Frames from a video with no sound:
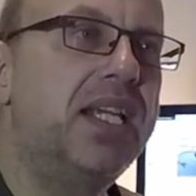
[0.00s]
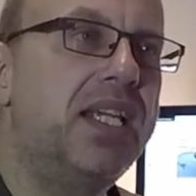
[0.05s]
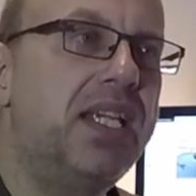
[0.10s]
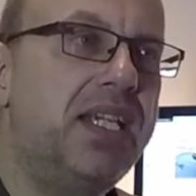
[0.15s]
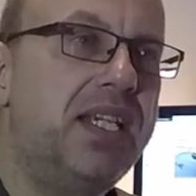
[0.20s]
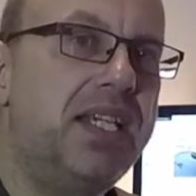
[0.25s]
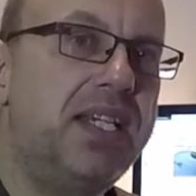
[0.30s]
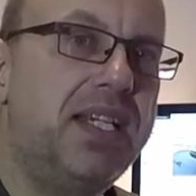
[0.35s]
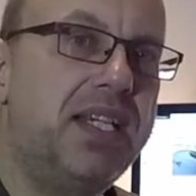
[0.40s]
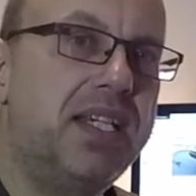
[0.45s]

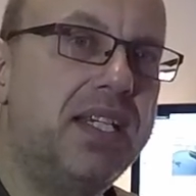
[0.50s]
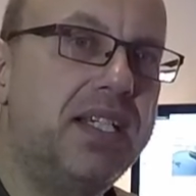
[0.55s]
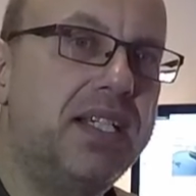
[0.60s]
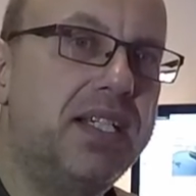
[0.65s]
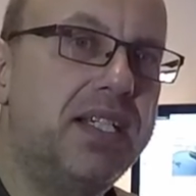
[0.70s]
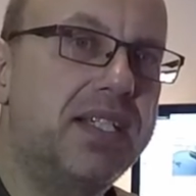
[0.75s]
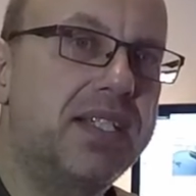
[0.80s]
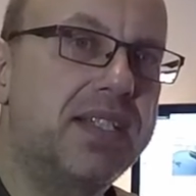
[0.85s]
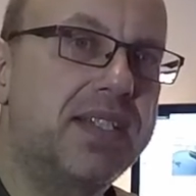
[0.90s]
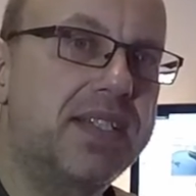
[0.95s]
He
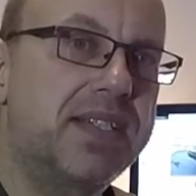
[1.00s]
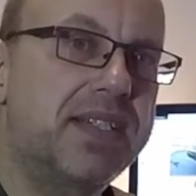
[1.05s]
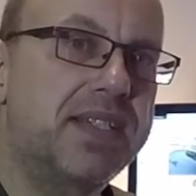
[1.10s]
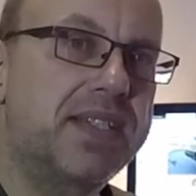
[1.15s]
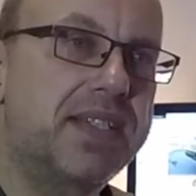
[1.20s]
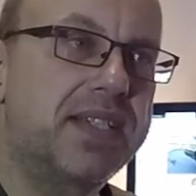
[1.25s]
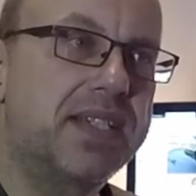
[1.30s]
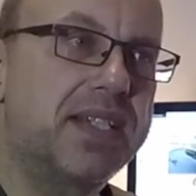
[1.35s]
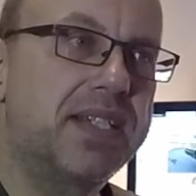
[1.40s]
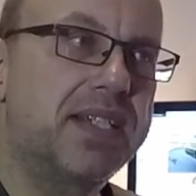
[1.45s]

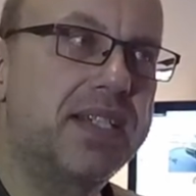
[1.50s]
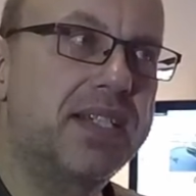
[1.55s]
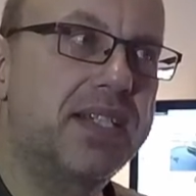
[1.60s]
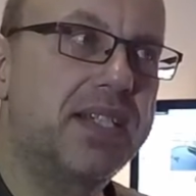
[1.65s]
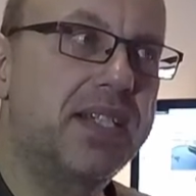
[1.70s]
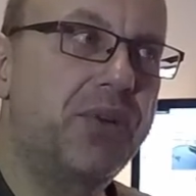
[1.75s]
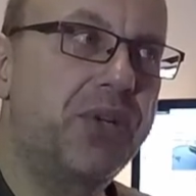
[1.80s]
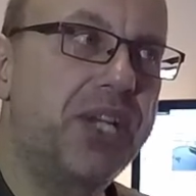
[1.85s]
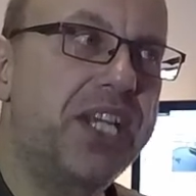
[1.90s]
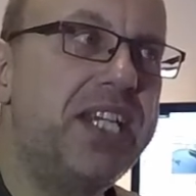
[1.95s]
is
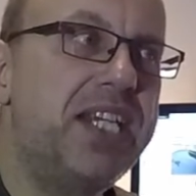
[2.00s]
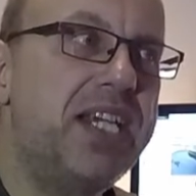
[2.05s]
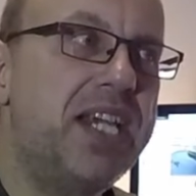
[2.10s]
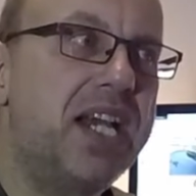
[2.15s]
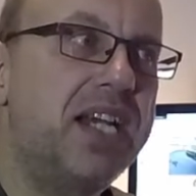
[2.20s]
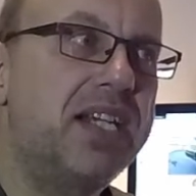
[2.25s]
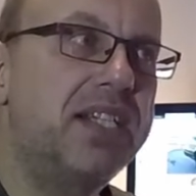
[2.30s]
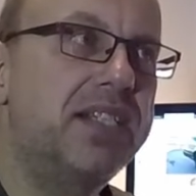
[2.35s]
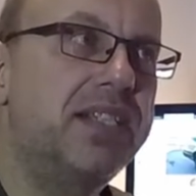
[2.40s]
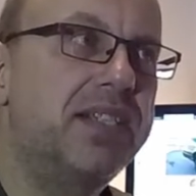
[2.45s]
or he